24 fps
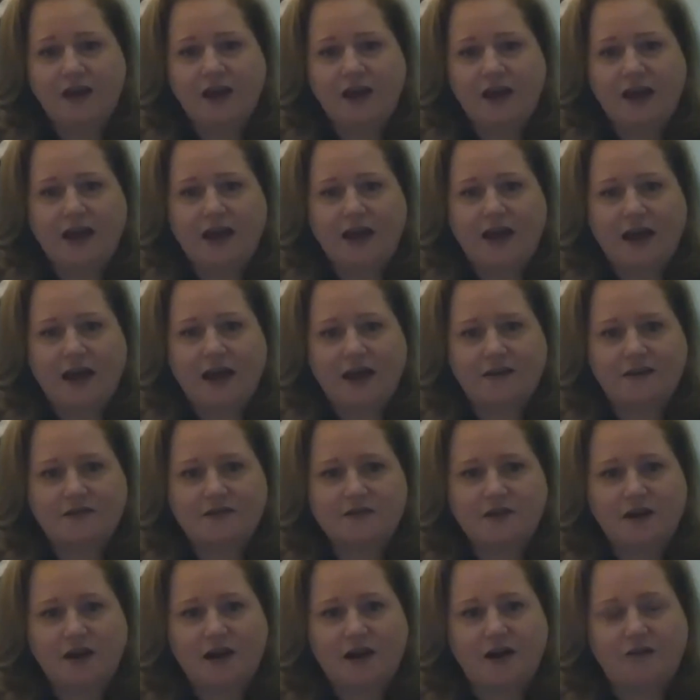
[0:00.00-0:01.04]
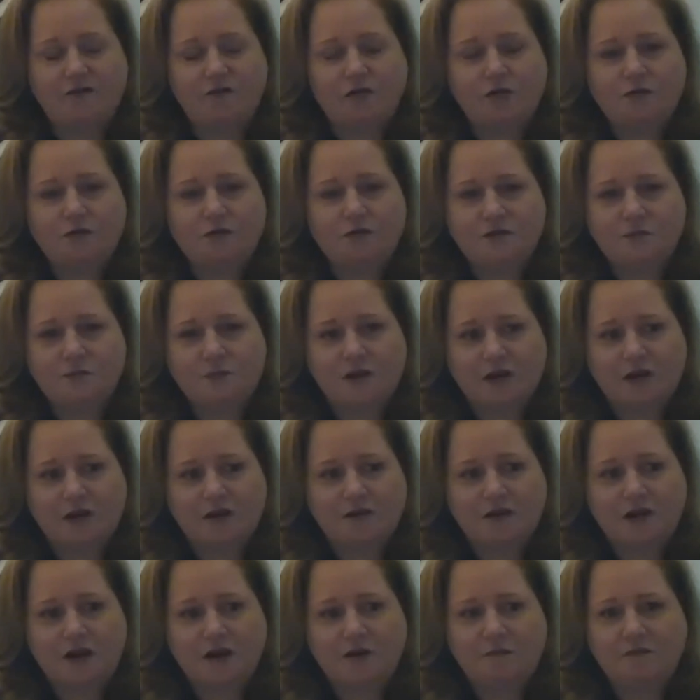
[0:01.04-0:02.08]
And I've always been
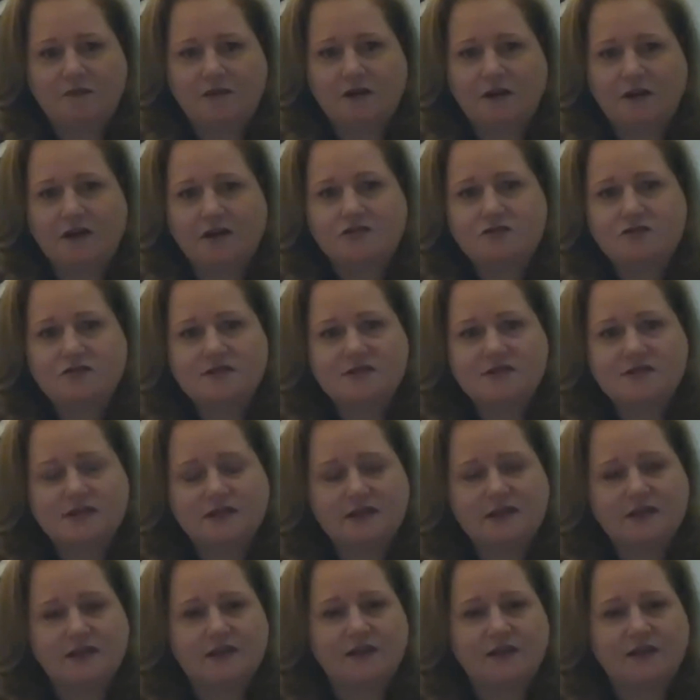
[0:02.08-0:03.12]
very interested in